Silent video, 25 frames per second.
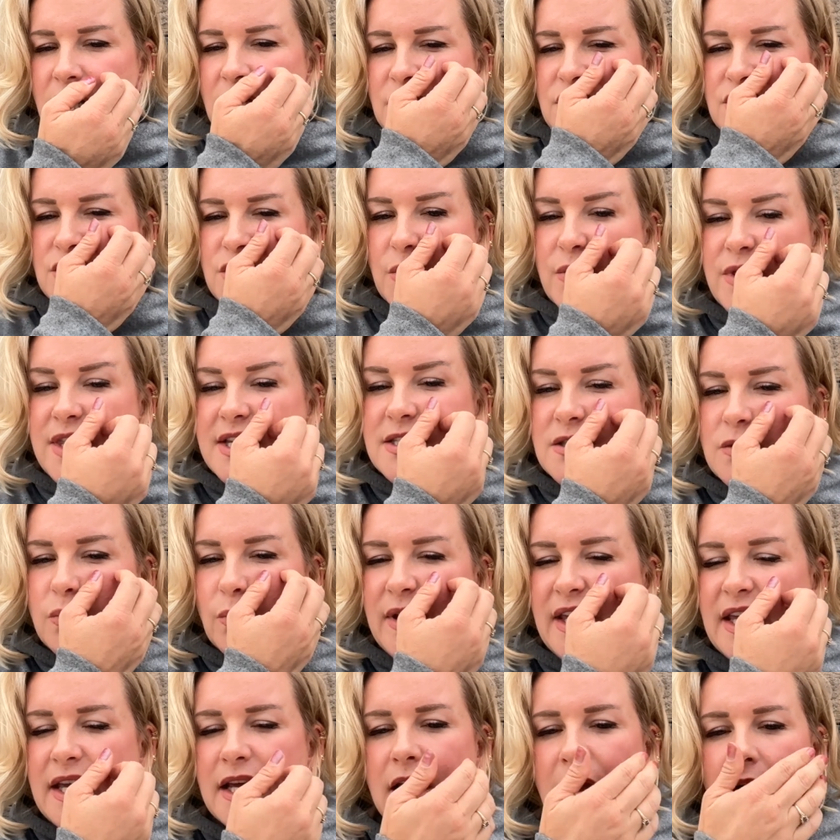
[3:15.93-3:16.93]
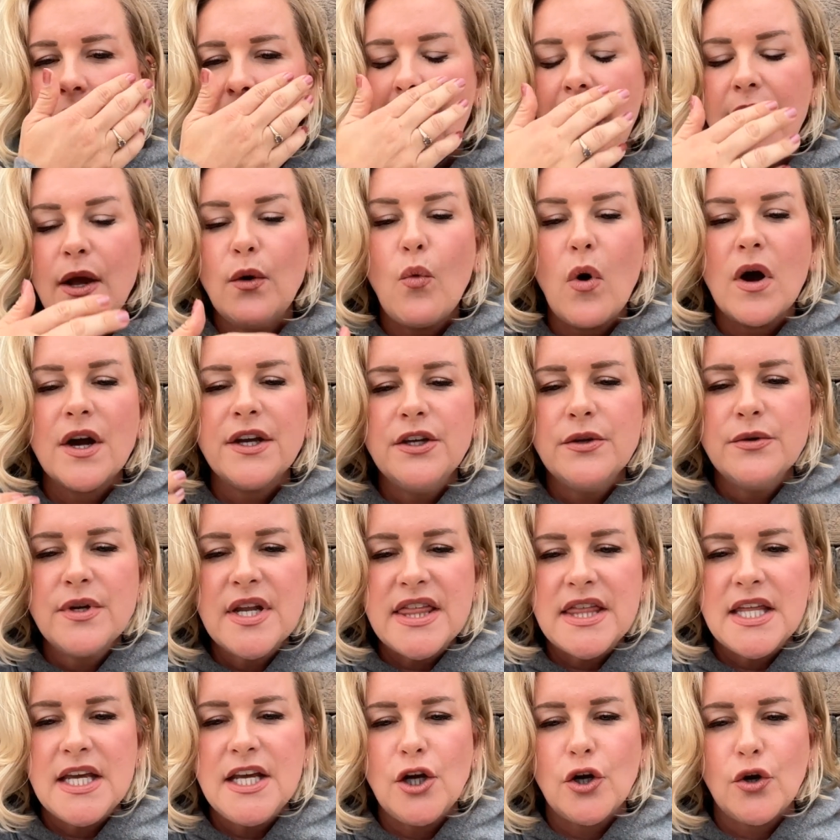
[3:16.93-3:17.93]
So this week, I want you to
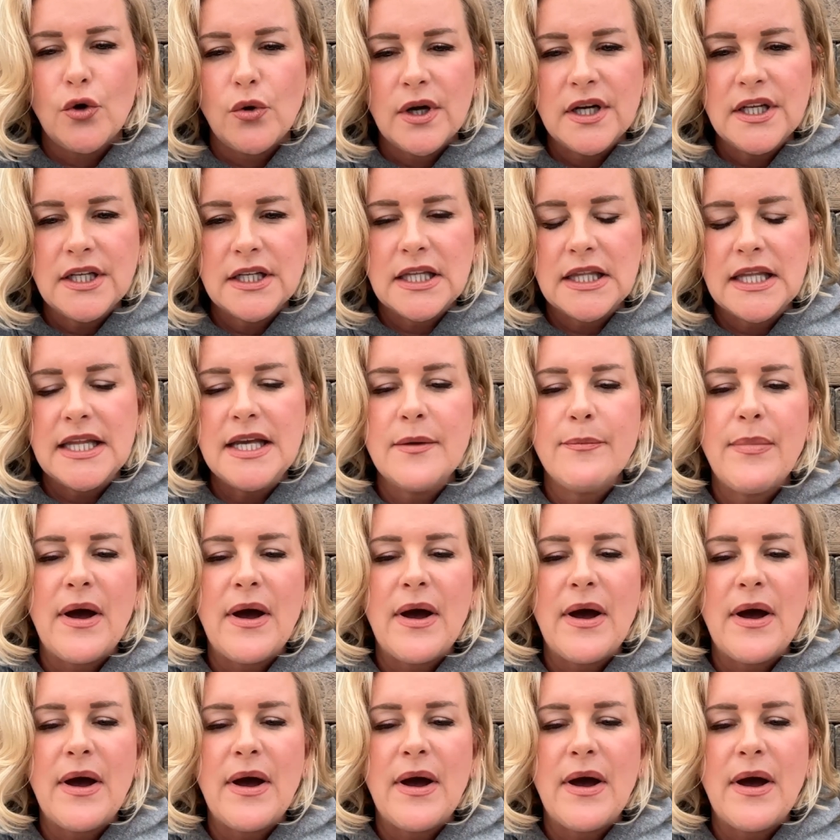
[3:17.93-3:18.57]
think critically